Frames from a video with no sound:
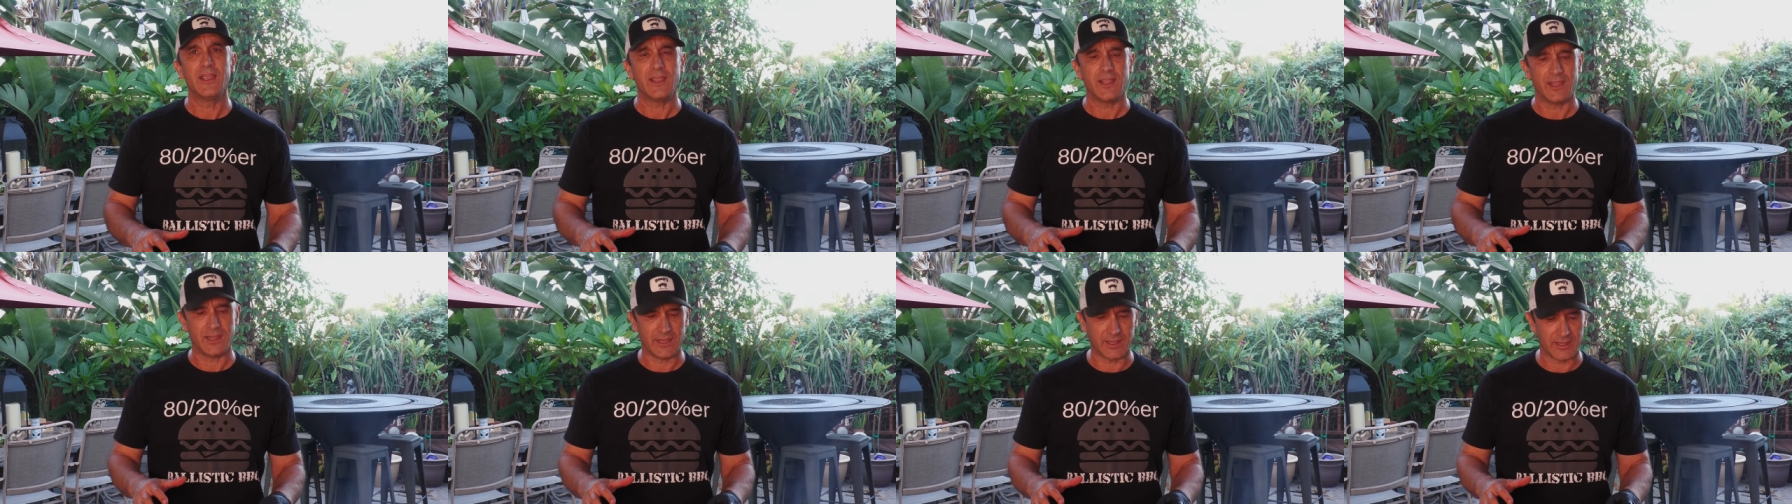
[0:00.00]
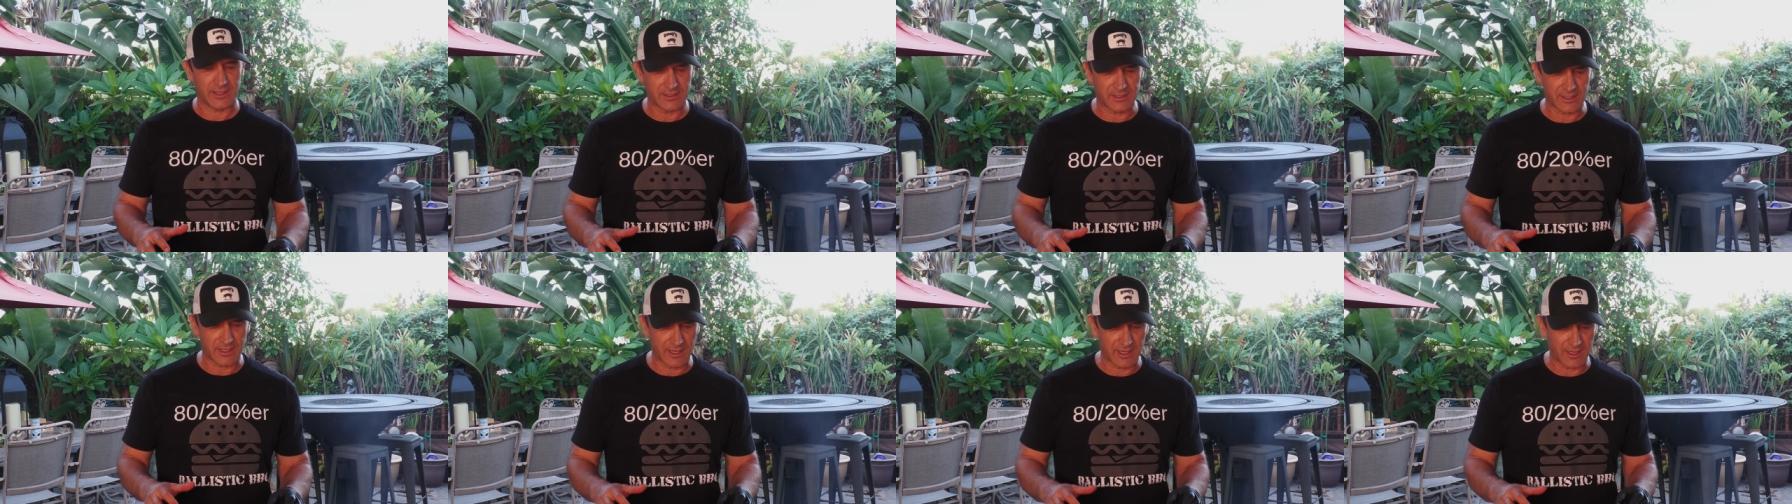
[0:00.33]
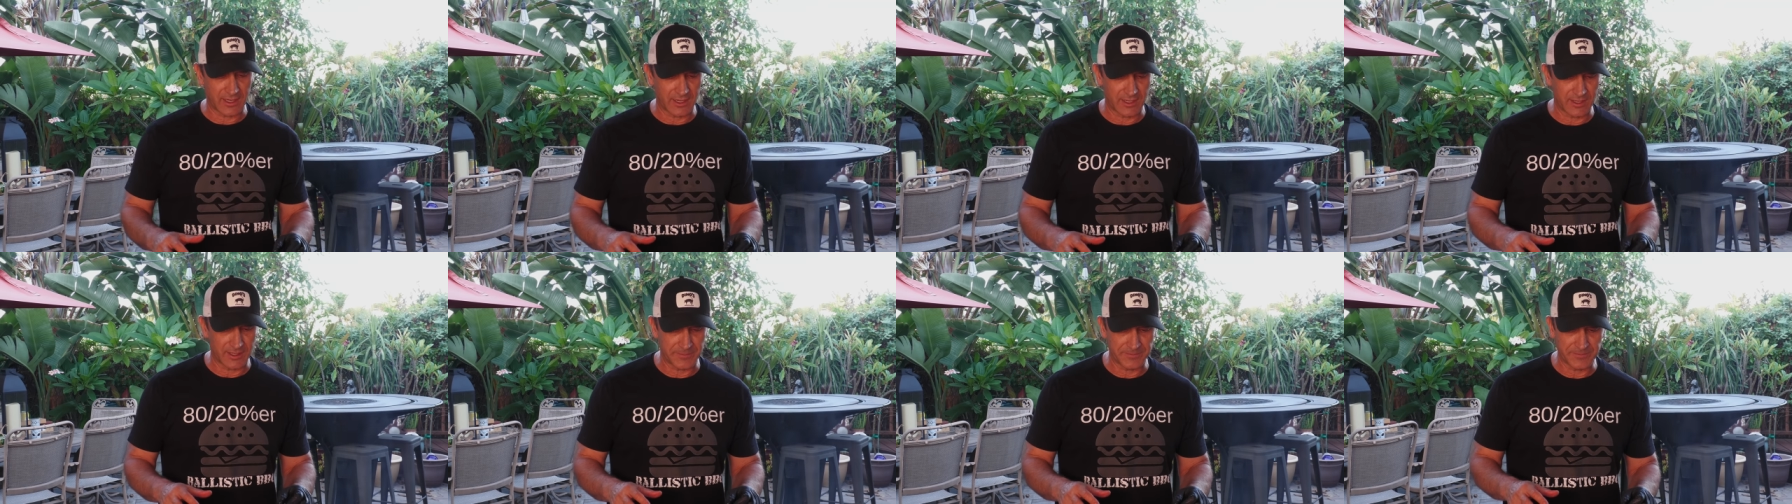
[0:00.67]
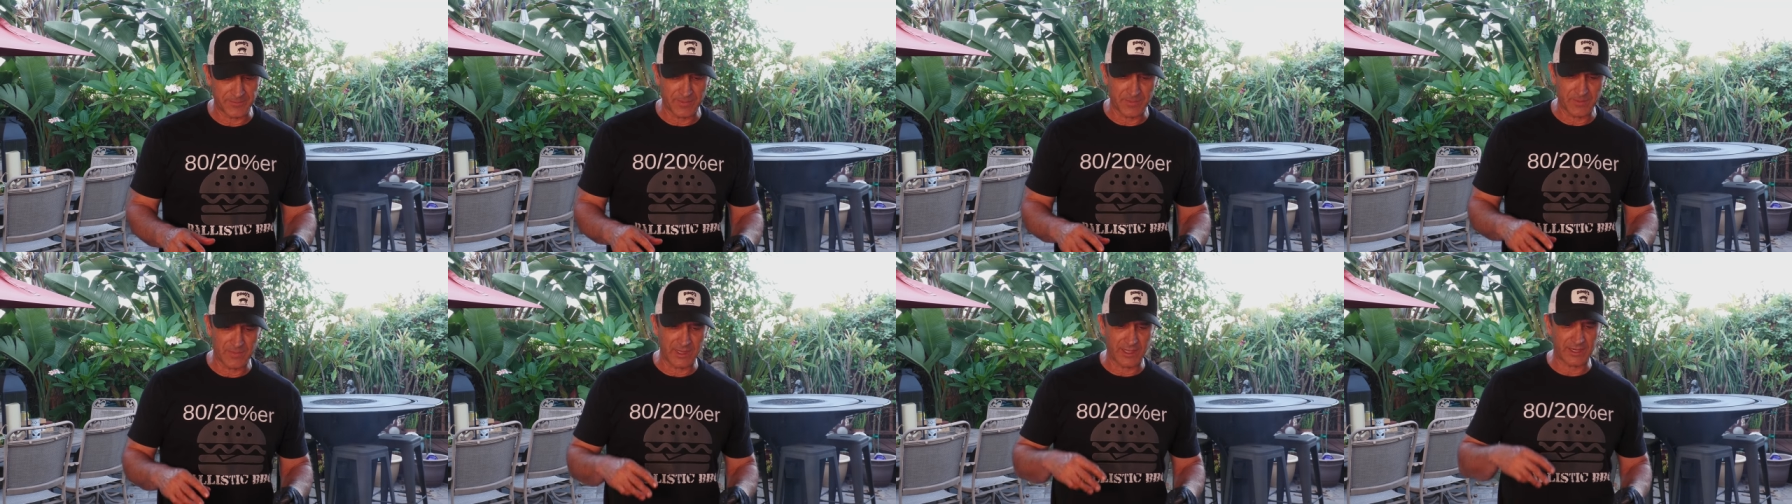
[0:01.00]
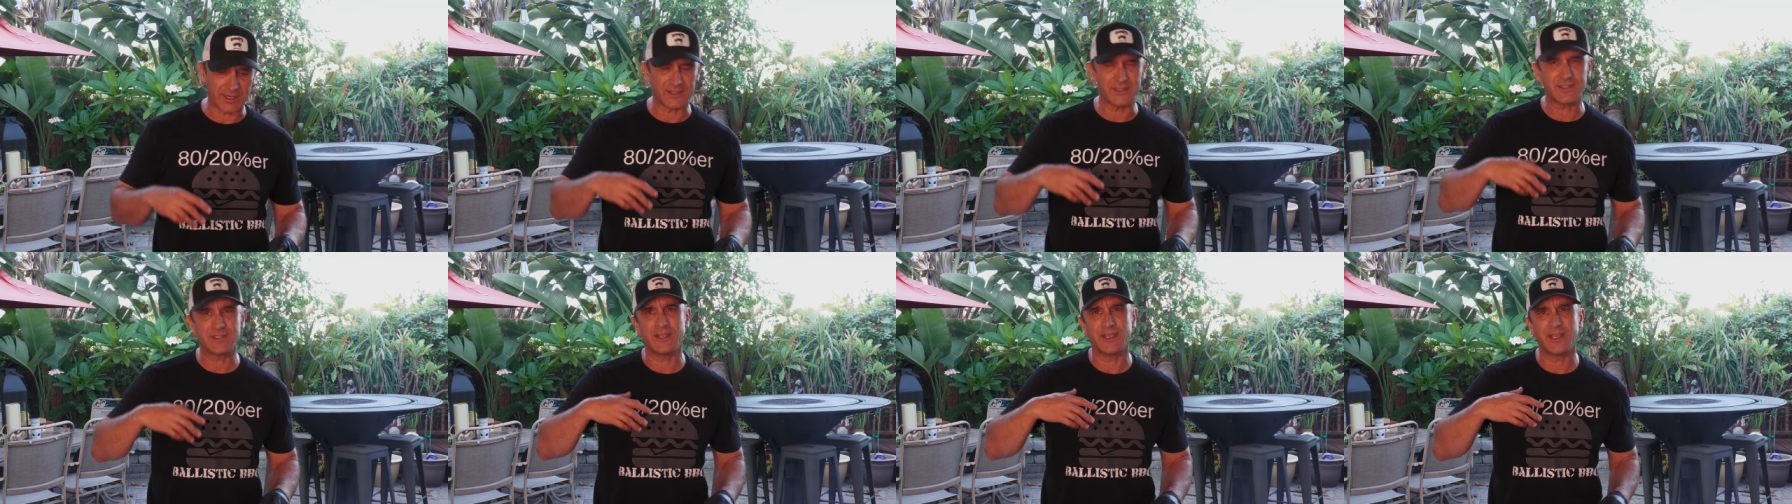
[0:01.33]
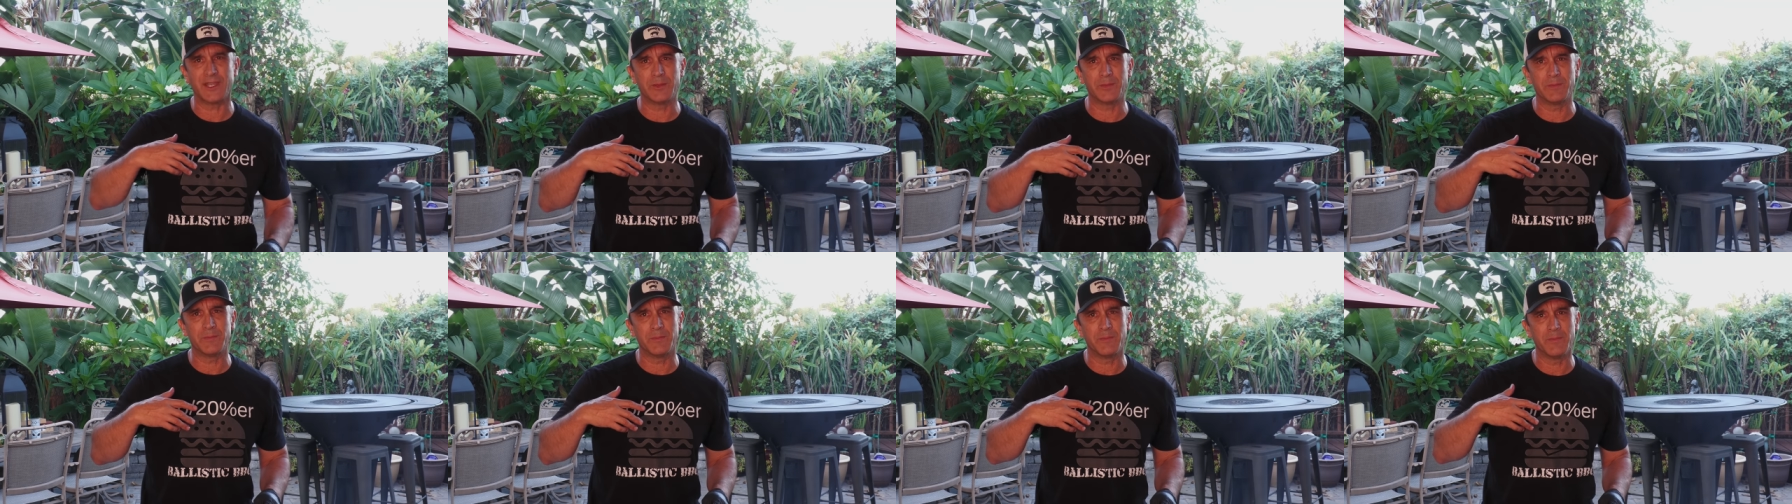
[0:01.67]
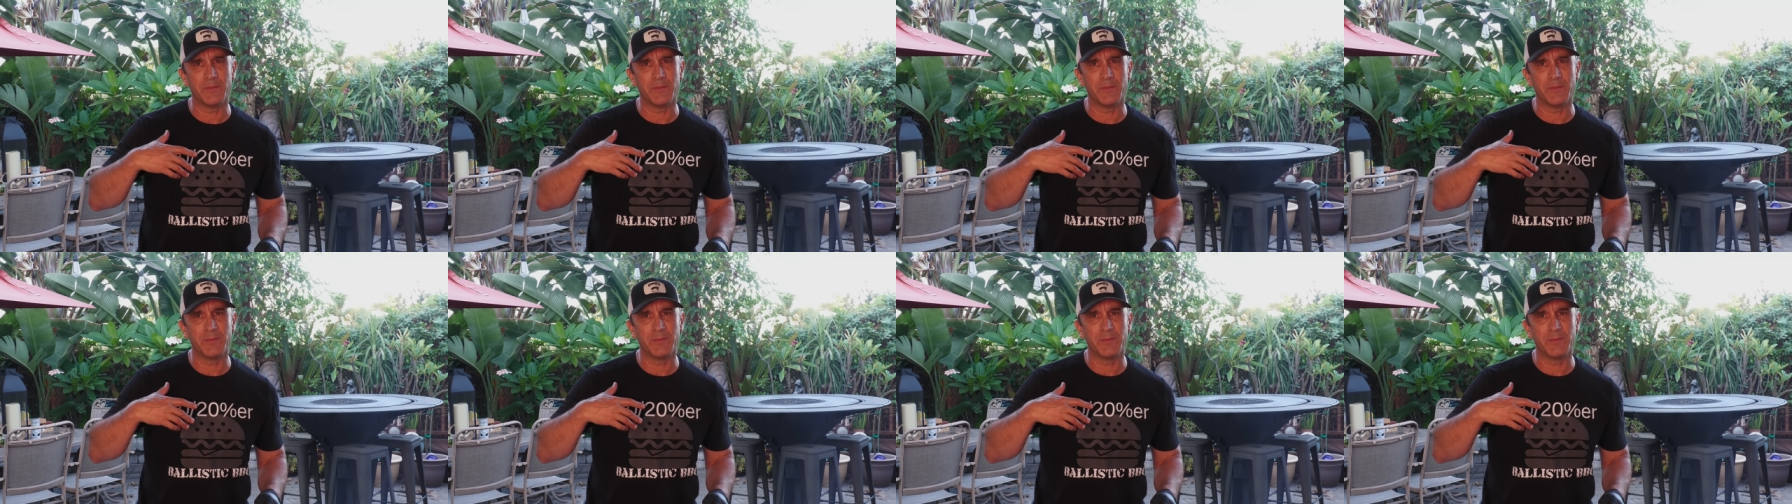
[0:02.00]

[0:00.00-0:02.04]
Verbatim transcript: And um, like I said,